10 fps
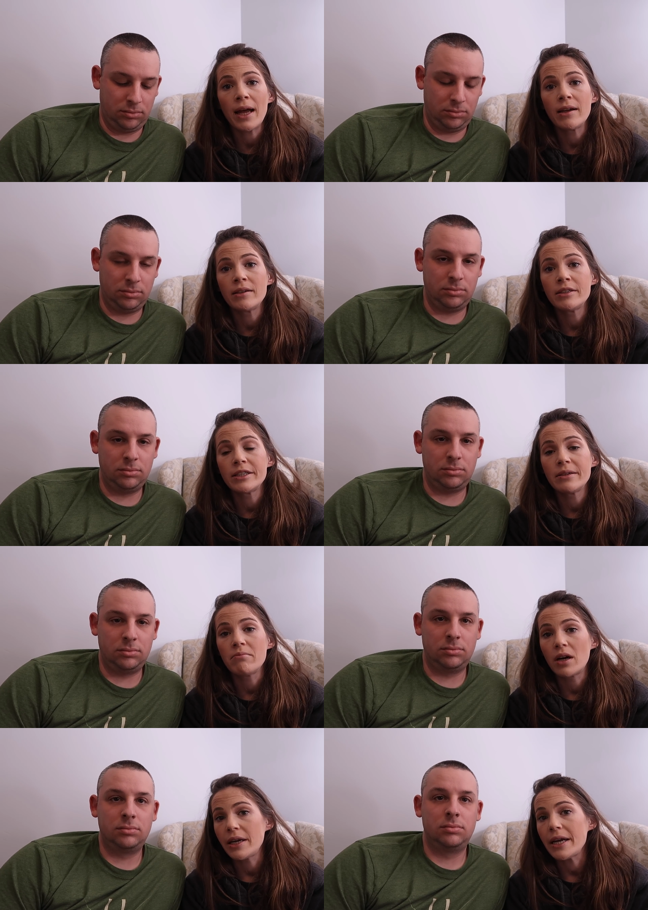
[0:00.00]
Speaker 1: end
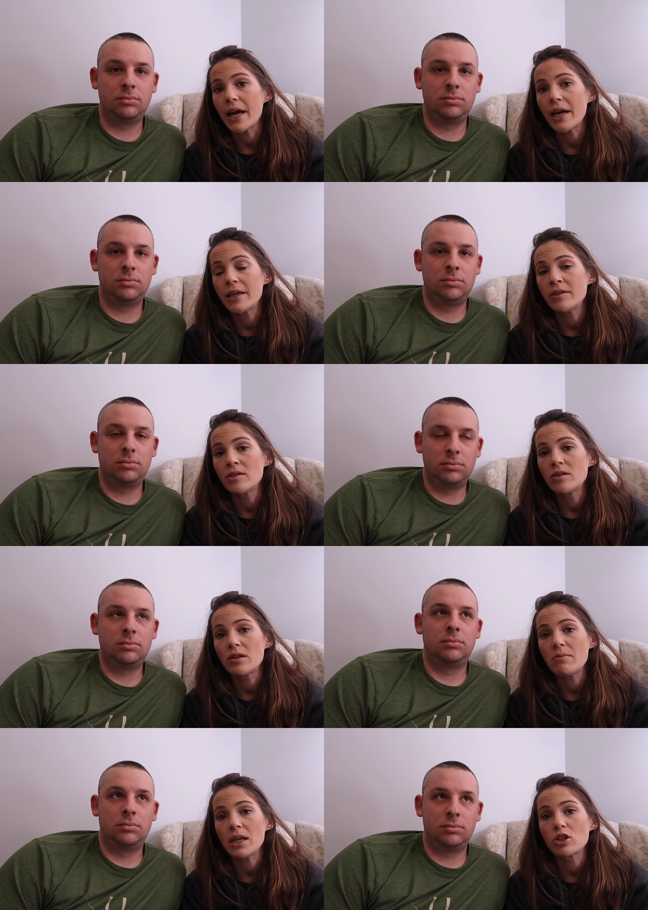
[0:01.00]
and money end
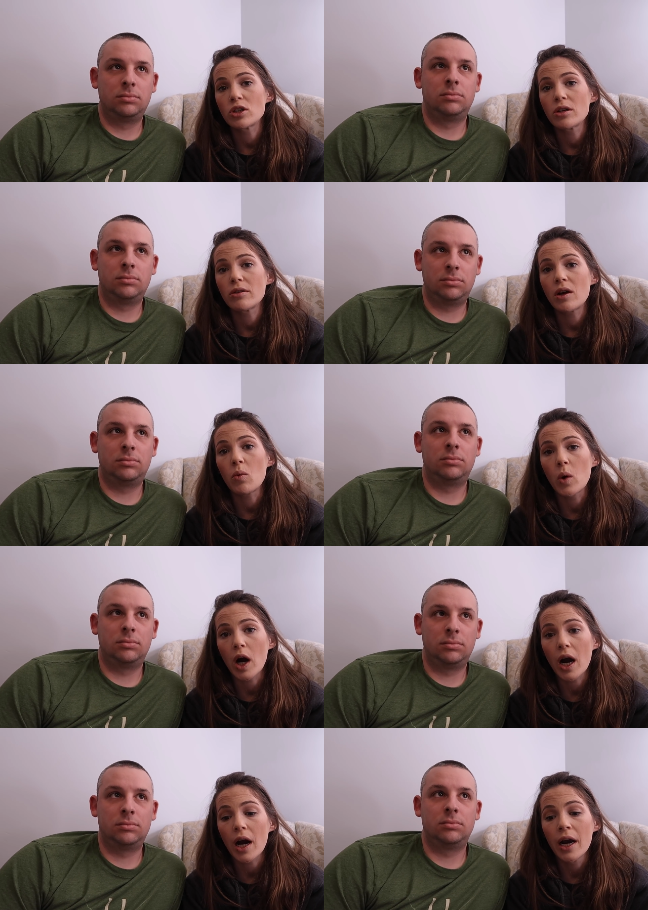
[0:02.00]
to make sure that
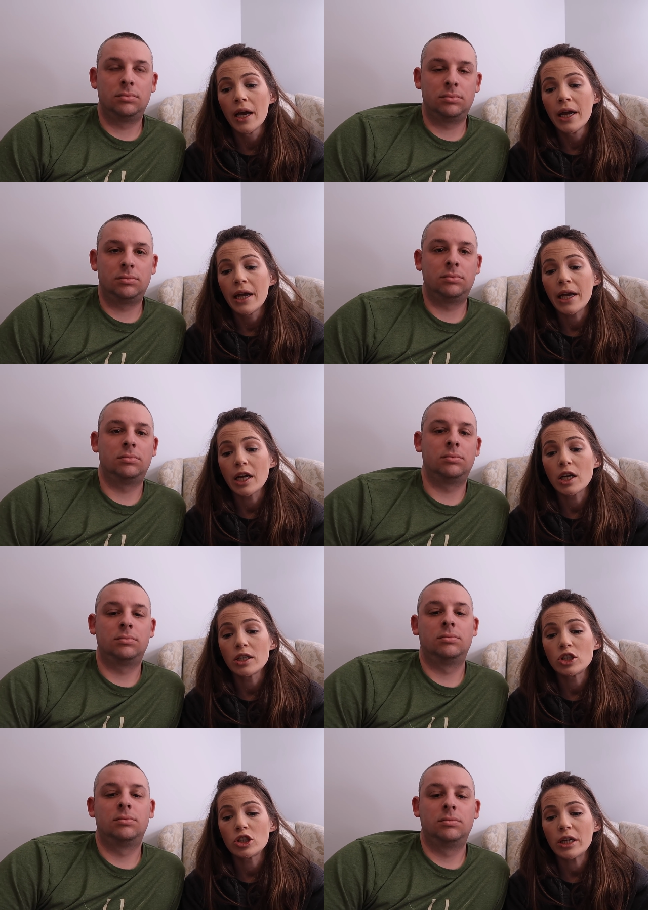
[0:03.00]
we're in
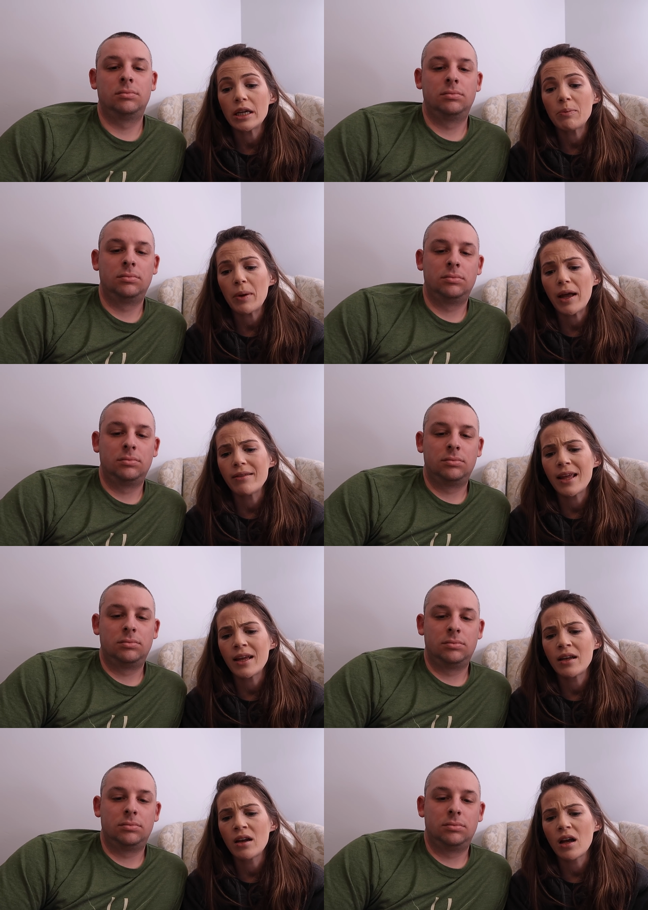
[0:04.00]
good shape. And
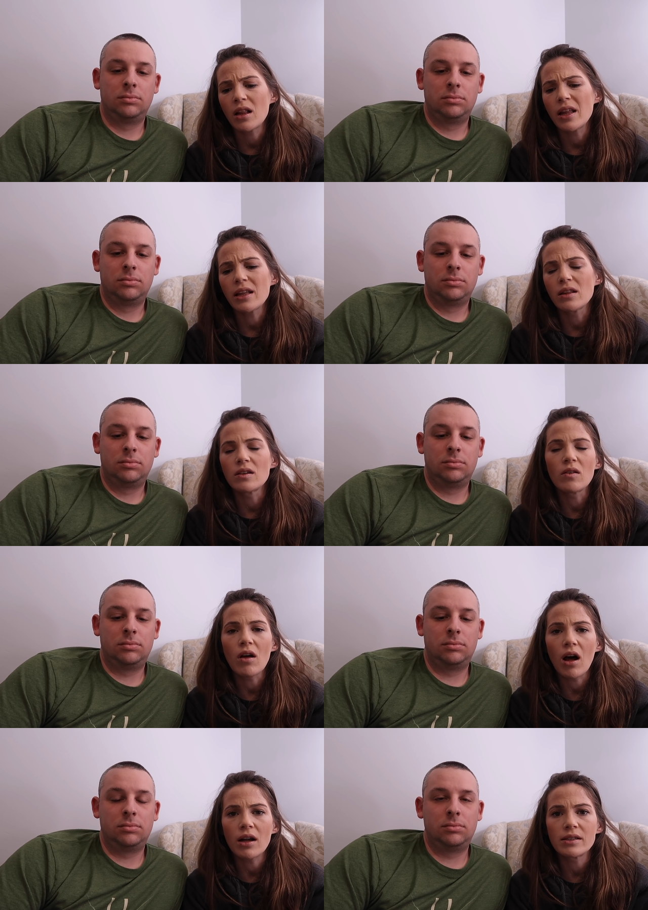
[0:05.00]
then like
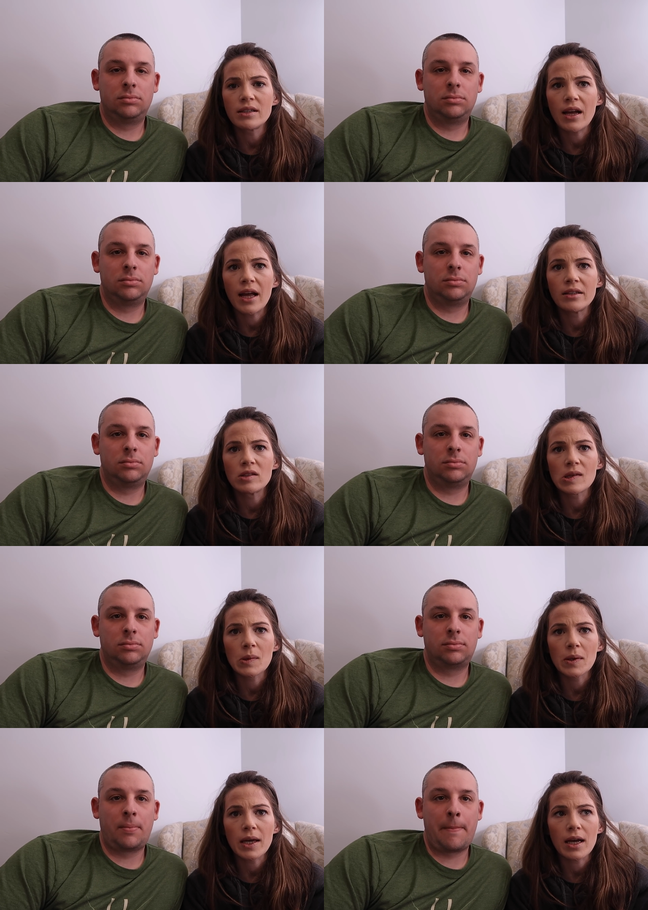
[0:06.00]
little odds and ends,
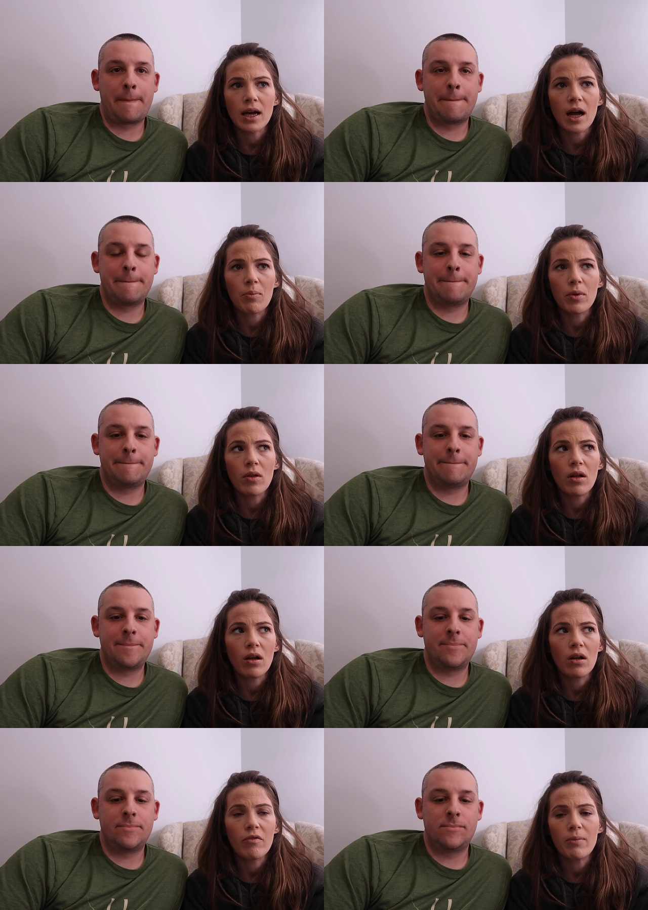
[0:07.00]
there were like a couple
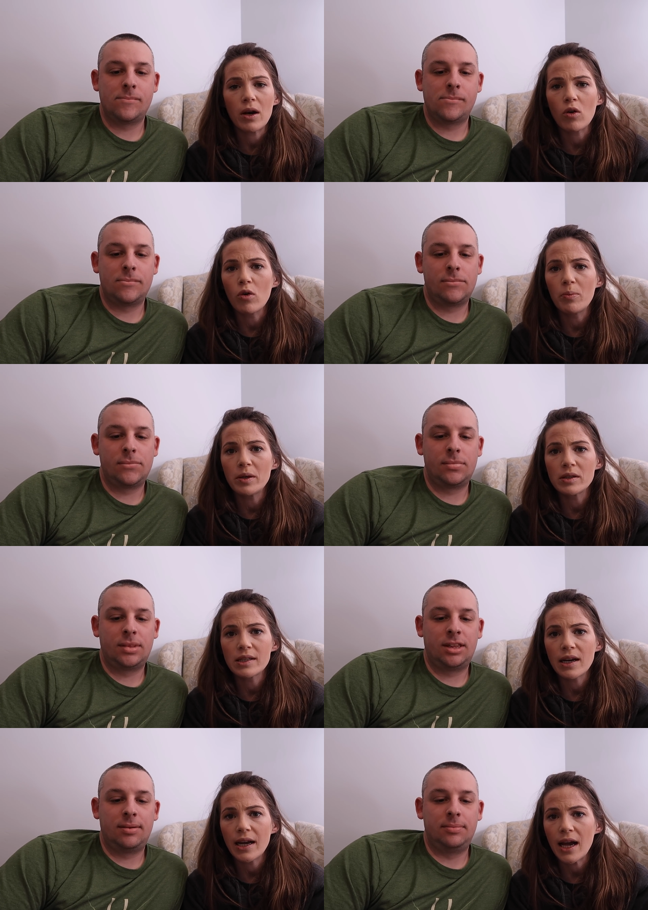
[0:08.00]
of medical
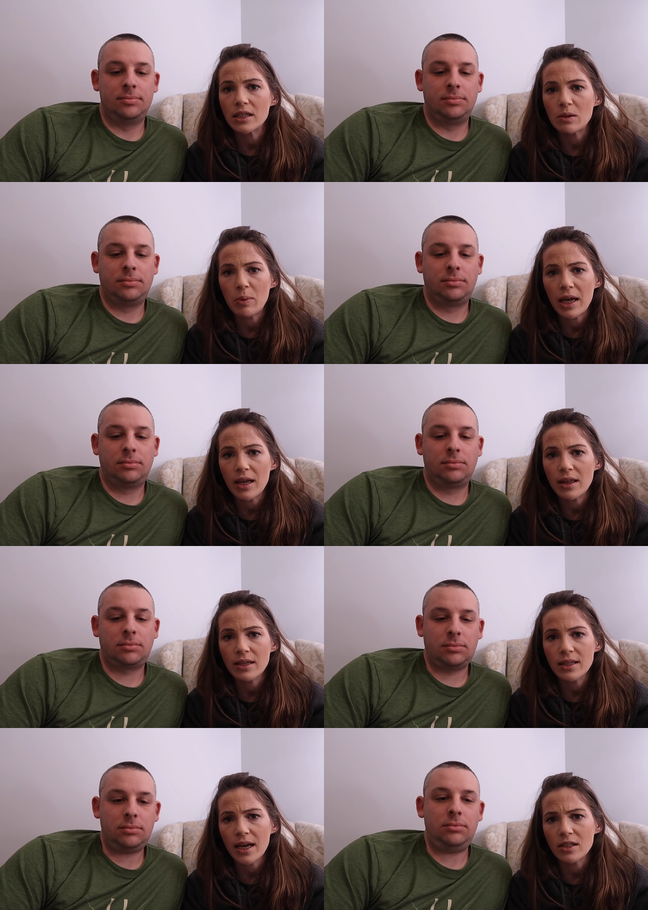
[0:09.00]
bills that I had to pay,
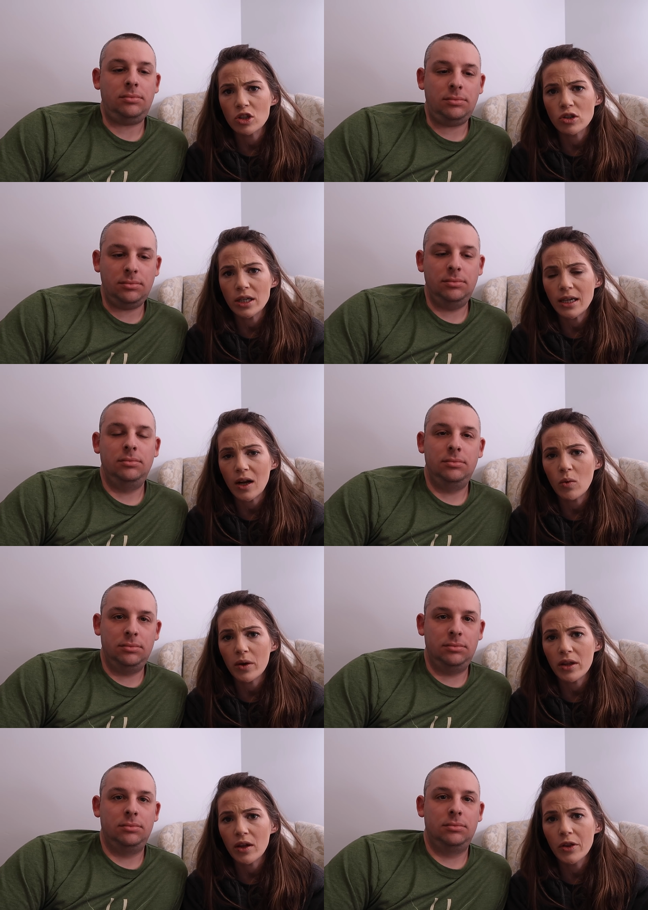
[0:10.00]
things I had to straighten out
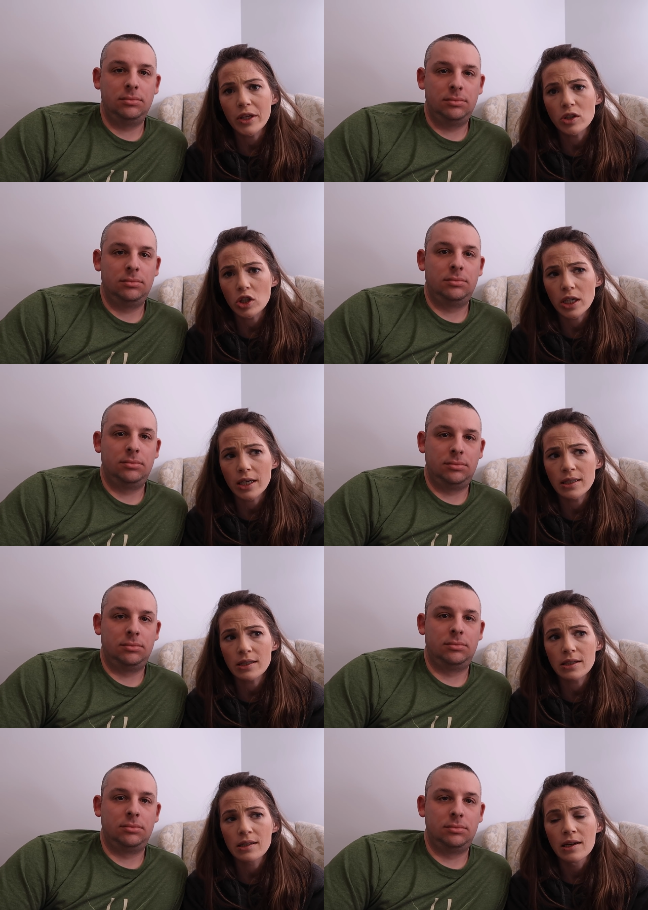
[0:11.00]
with health
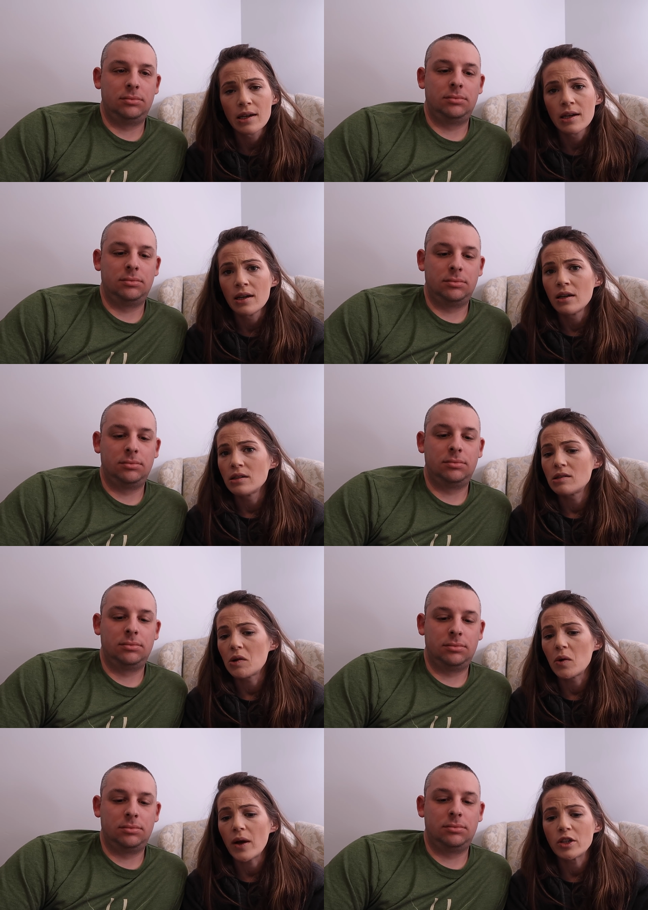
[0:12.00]
insurance.
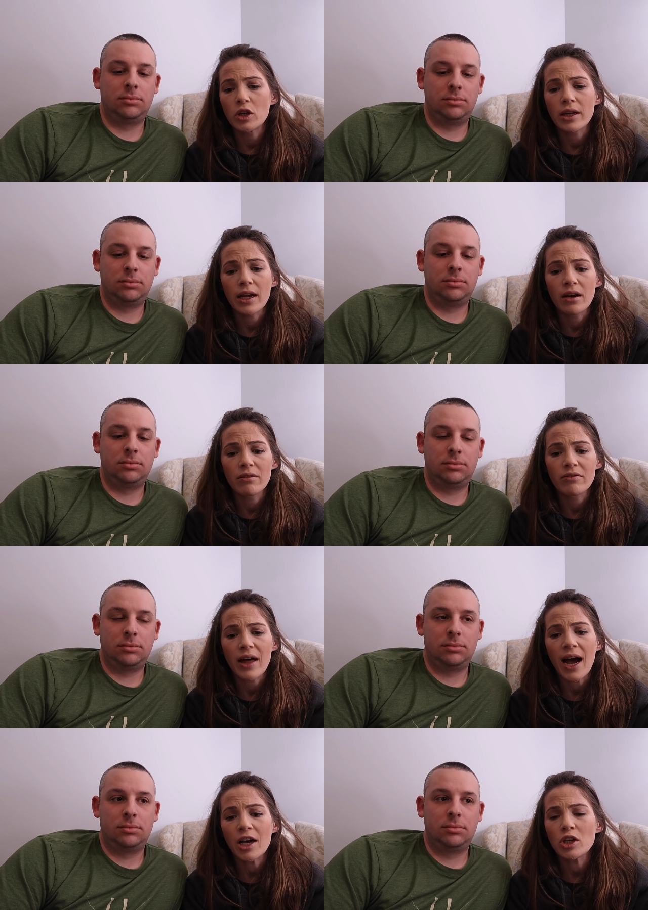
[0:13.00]
So I took care of
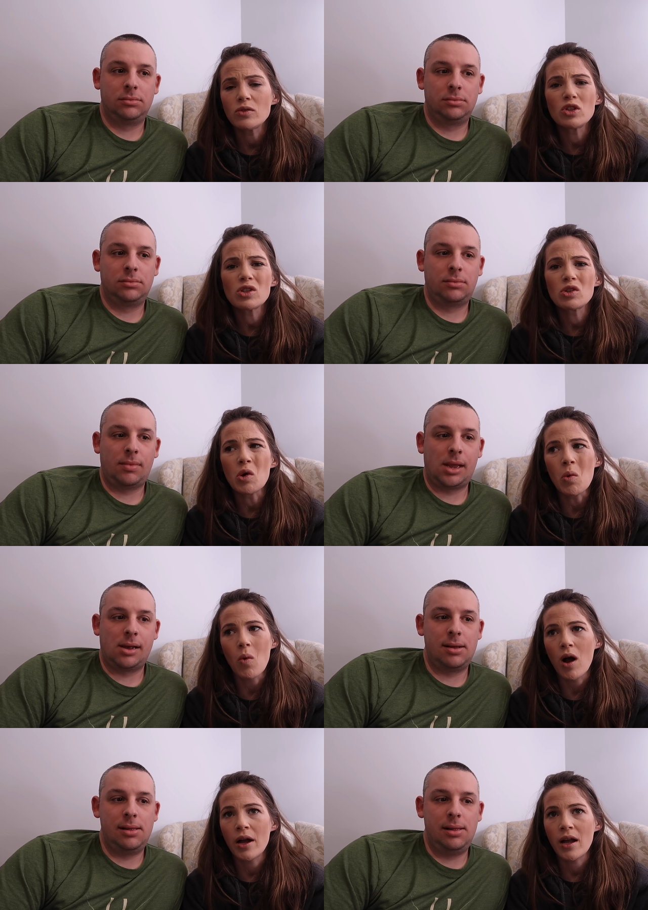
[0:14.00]
that. You just don't
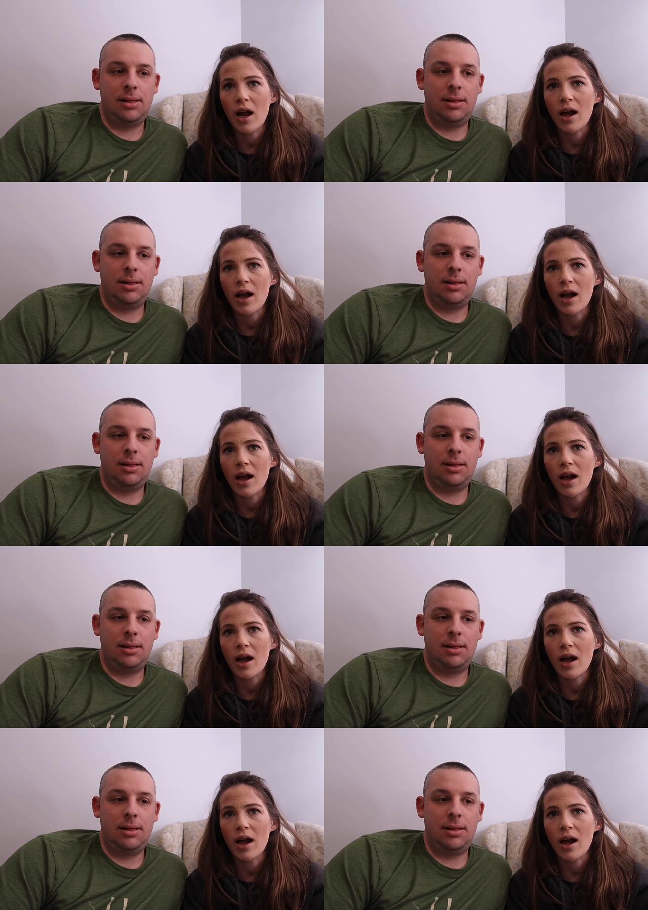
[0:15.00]
want,